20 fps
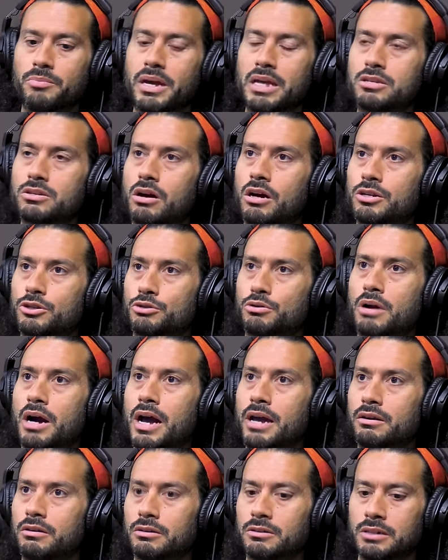The oh, man's on
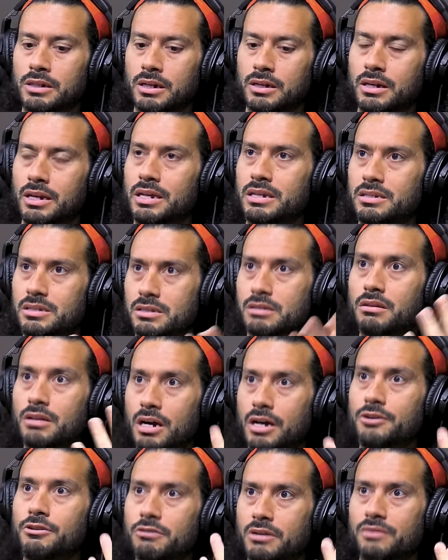trial. He's
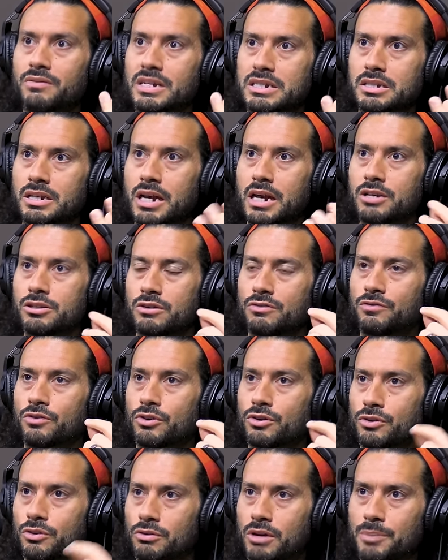still under investigation
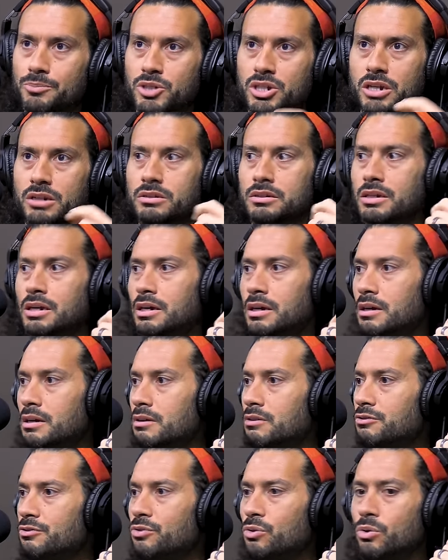for corruption,
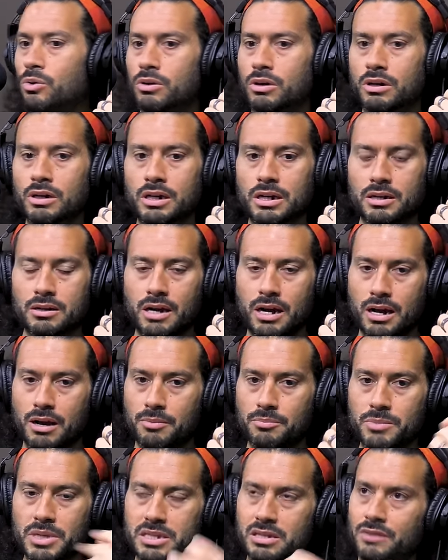for
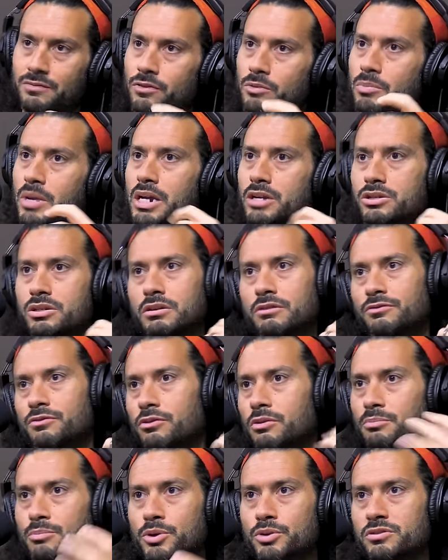uh, misinformation,
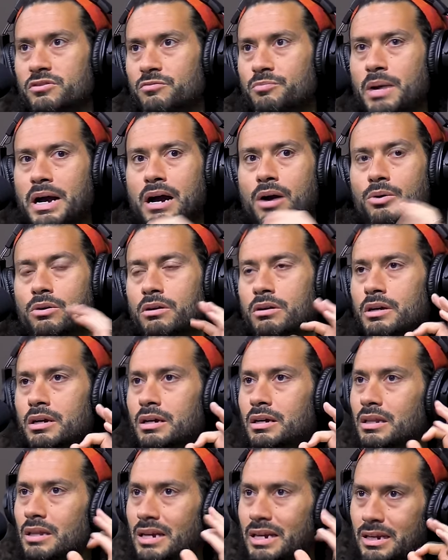for abuse of power.
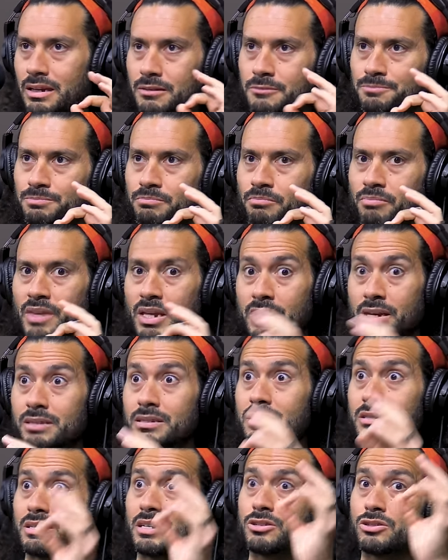Like,
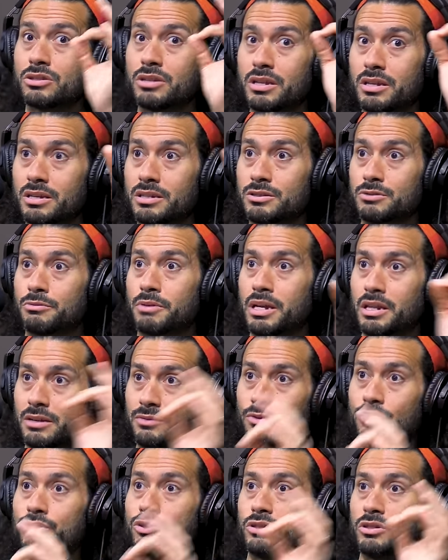he's essentially the
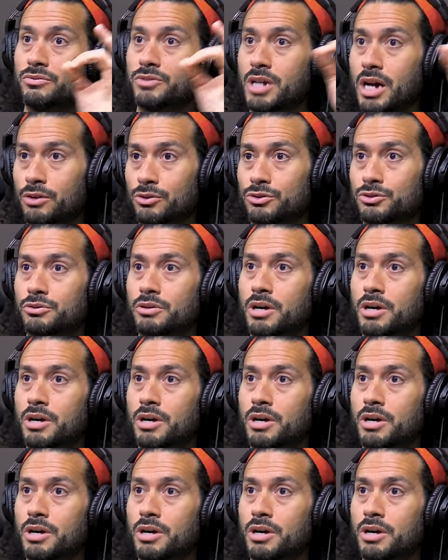Israeli version of Donald